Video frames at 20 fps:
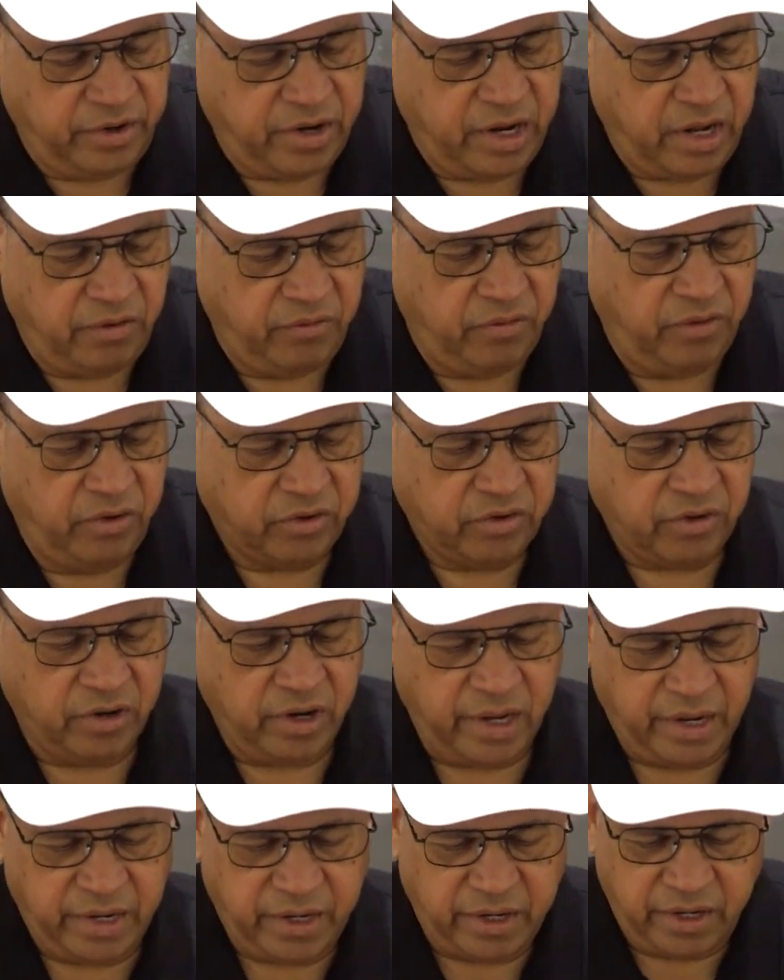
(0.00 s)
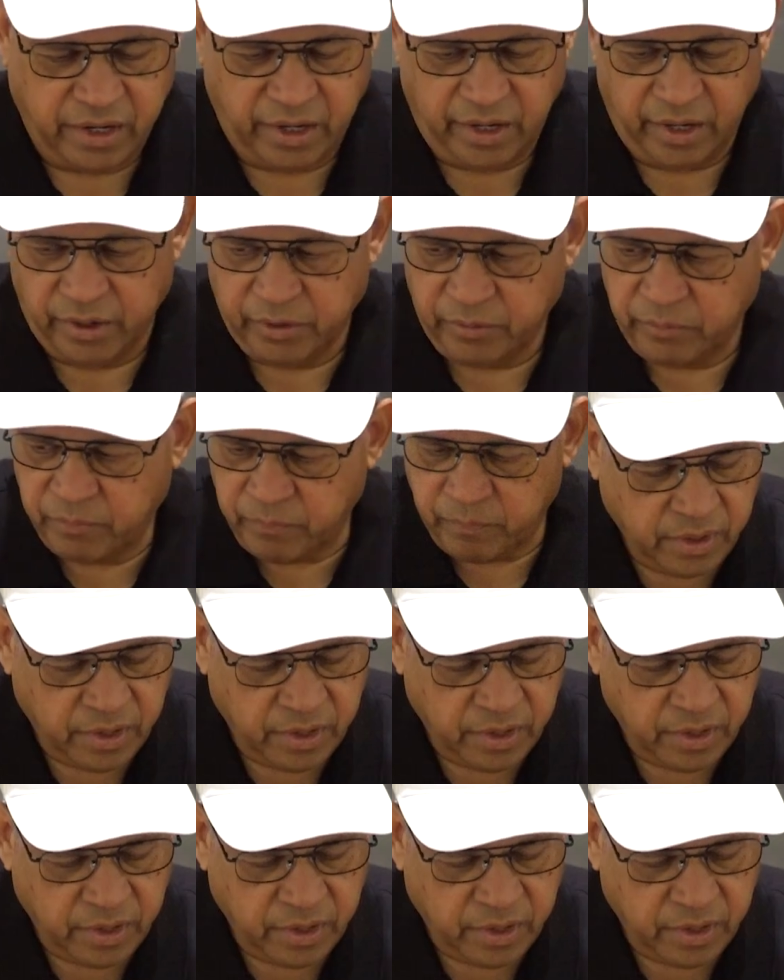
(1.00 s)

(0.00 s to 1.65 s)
now looks like a